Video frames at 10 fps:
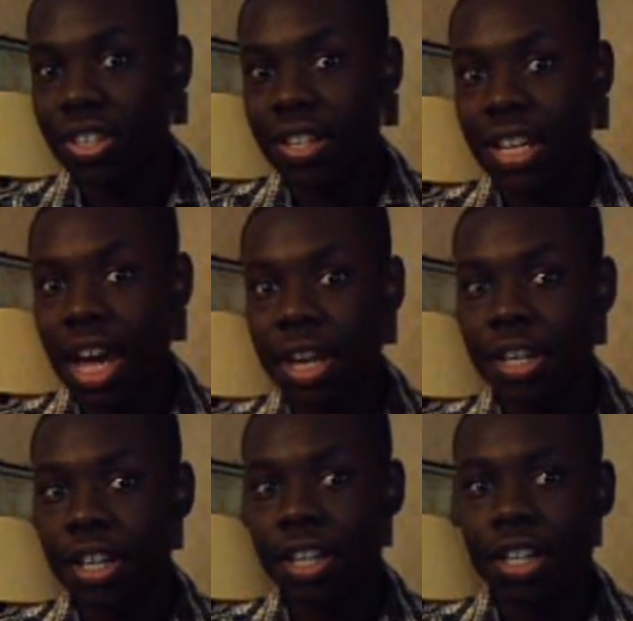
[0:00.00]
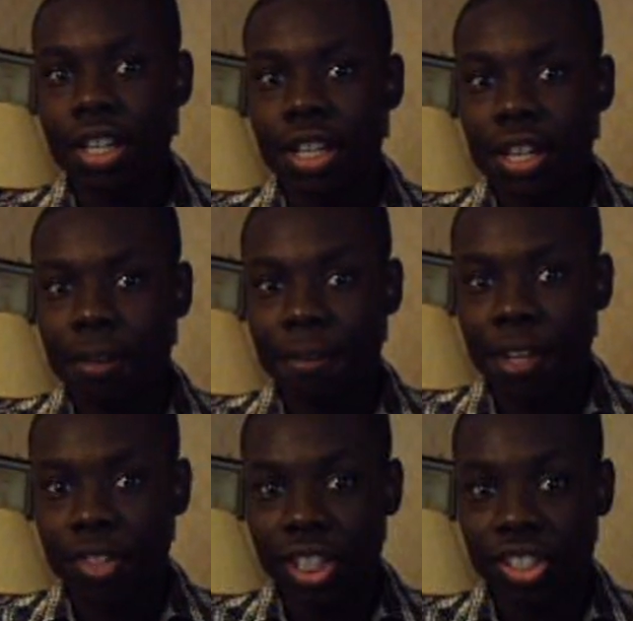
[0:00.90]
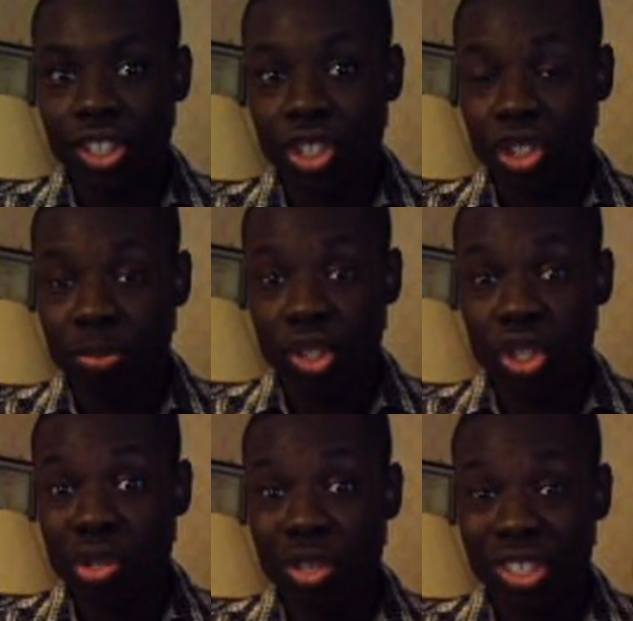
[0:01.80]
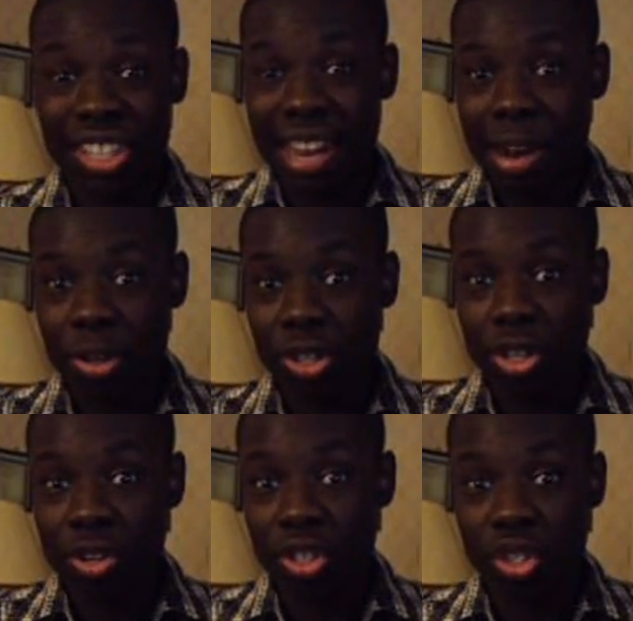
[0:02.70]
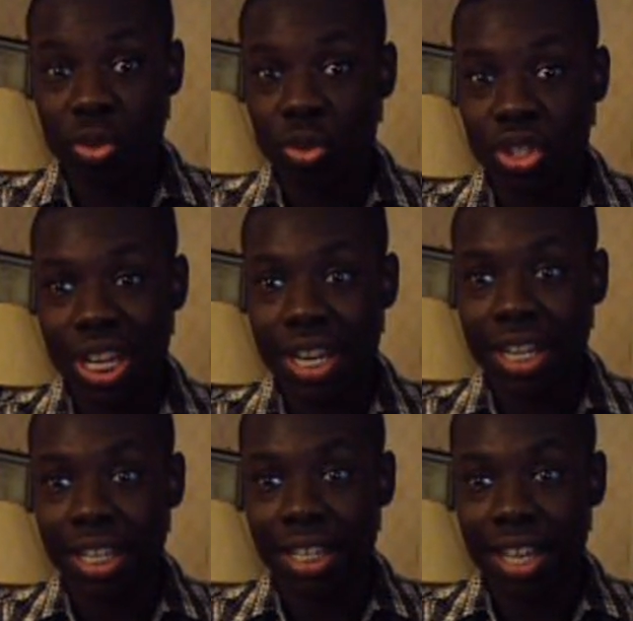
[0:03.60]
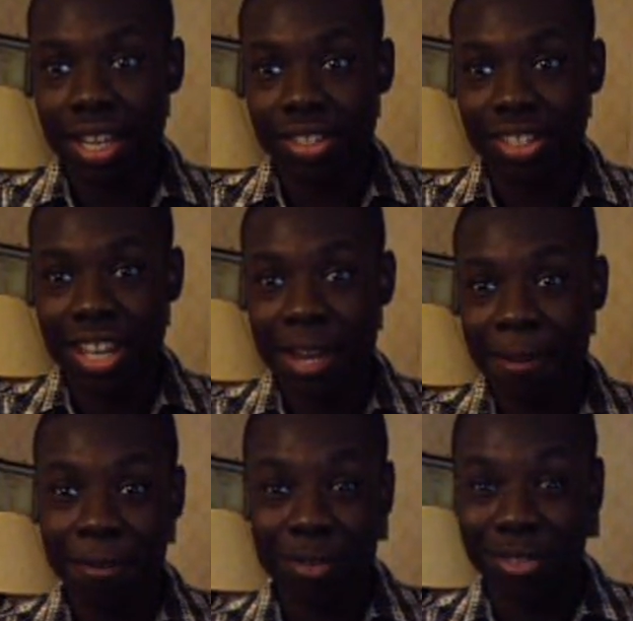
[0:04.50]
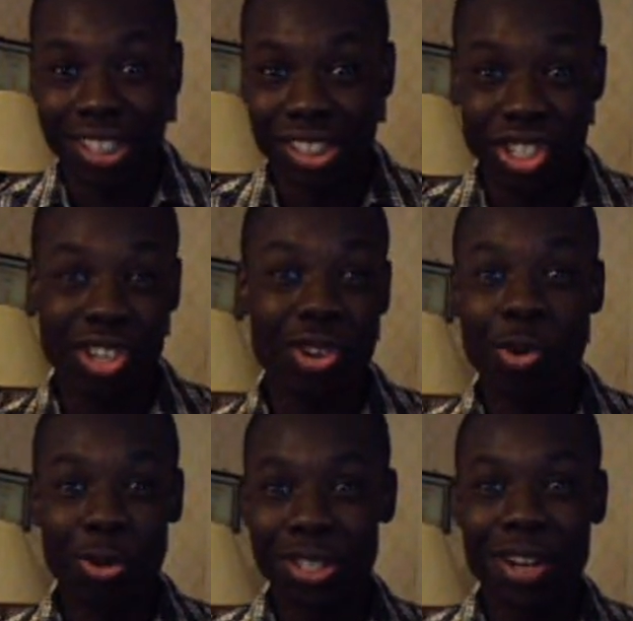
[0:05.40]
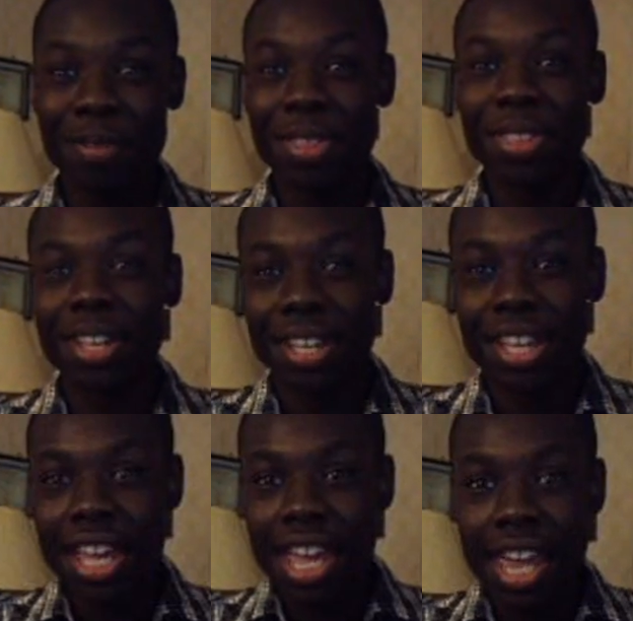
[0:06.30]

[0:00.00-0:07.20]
She kind of feels like she's this mysterious character in this new setting, and that she kind of feels like she's cool and everything.